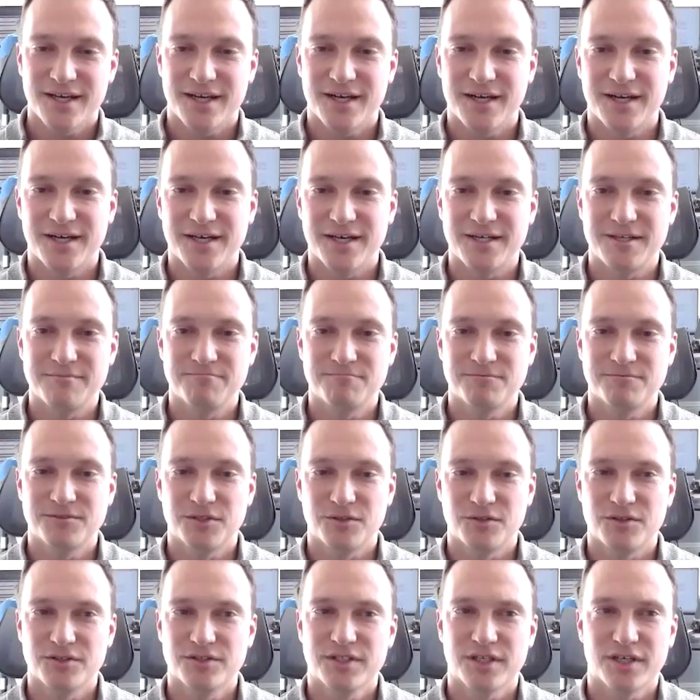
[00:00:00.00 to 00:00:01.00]
Um, so
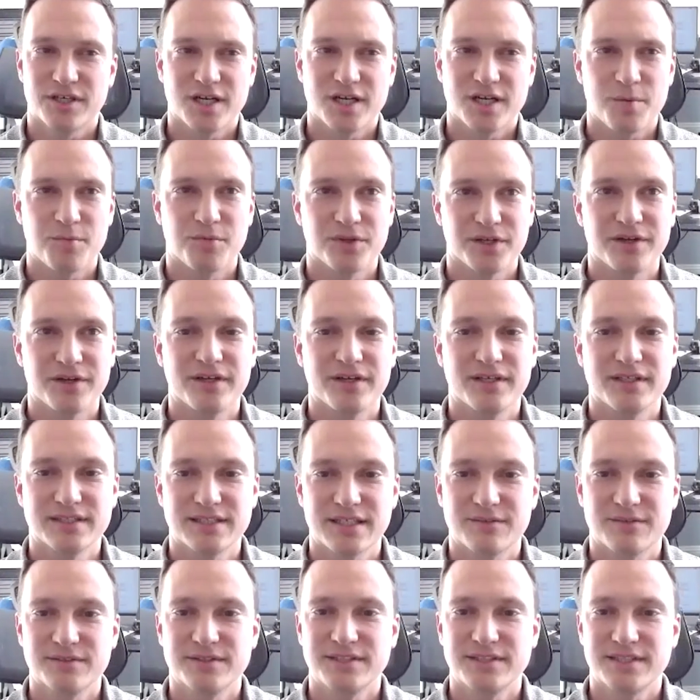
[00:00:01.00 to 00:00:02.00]
those are a couple areas
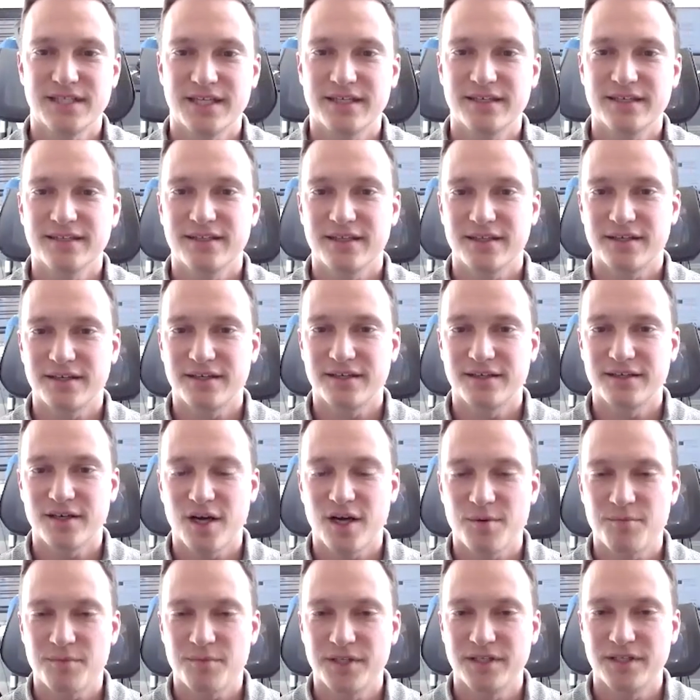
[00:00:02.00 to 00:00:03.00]
I would say that are
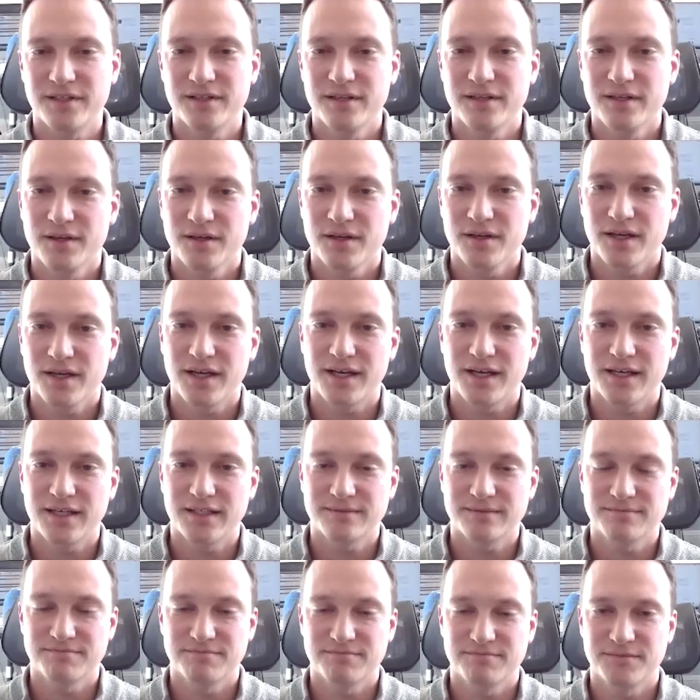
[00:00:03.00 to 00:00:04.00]
common
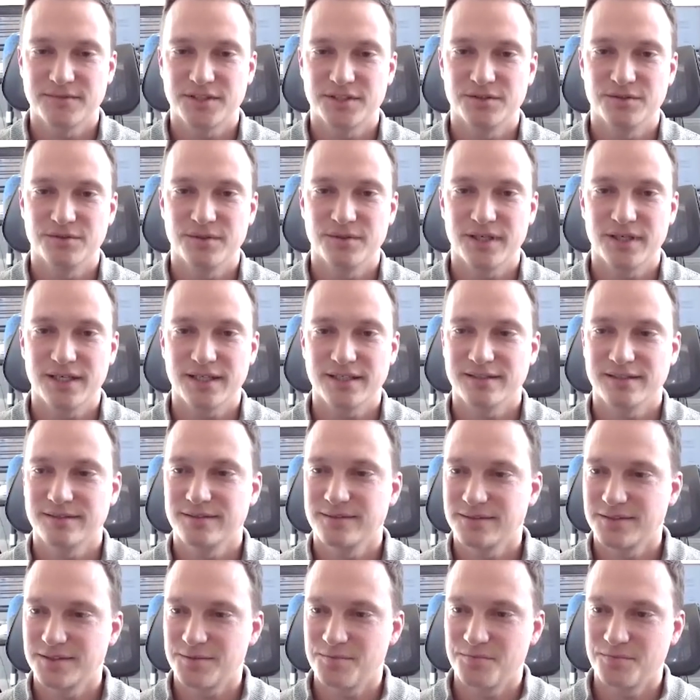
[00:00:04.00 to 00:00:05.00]
uh, to uh,
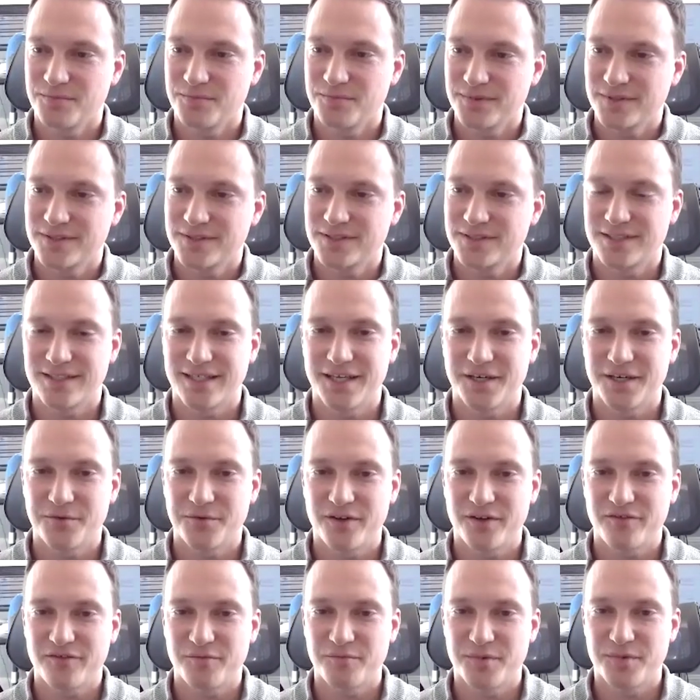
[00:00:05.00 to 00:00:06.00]
to get
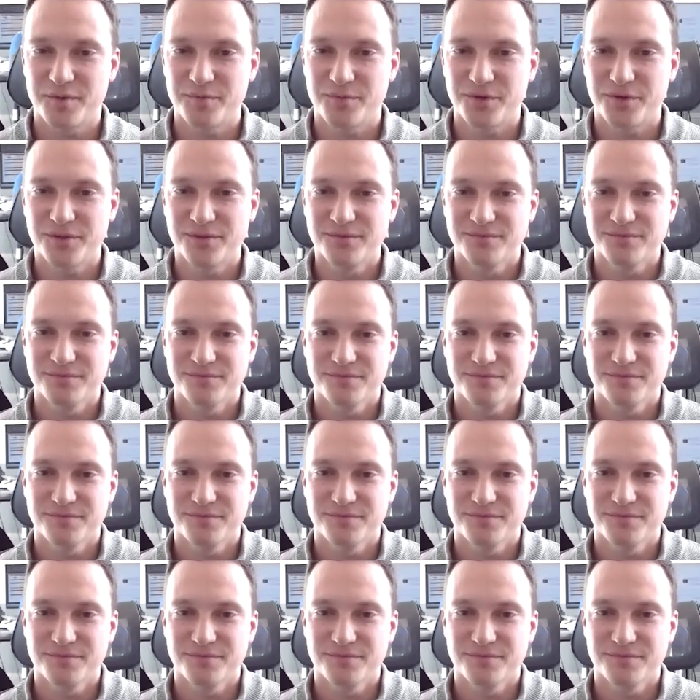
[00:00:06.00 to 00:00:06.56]
away from people